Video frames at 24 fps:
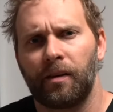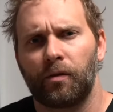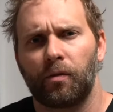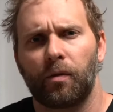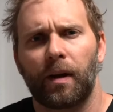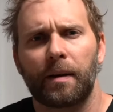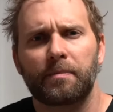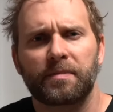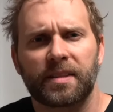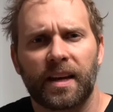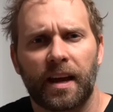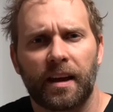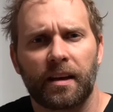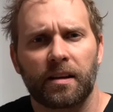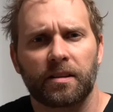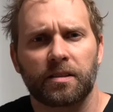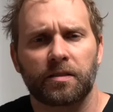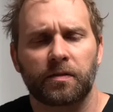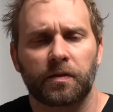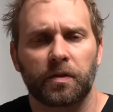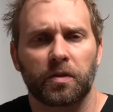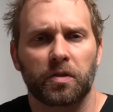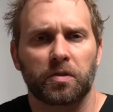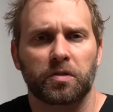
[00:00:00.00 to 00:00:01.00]
Reptiles,
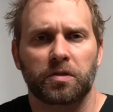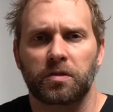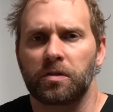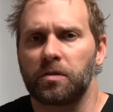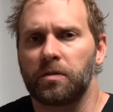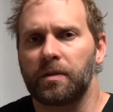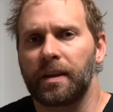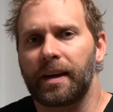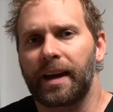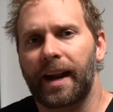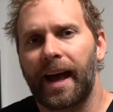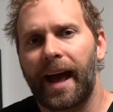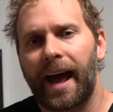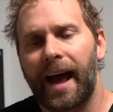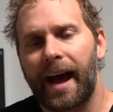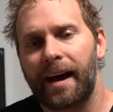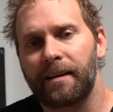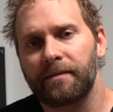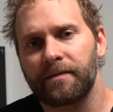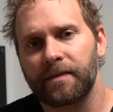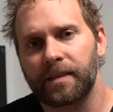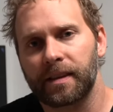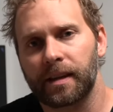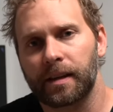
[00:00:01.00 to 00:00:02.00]
for those of you that
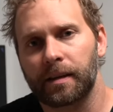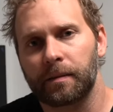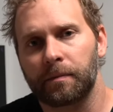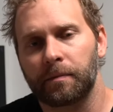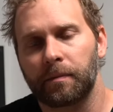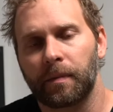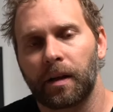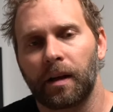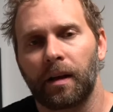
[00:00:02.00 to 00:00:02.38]
have them,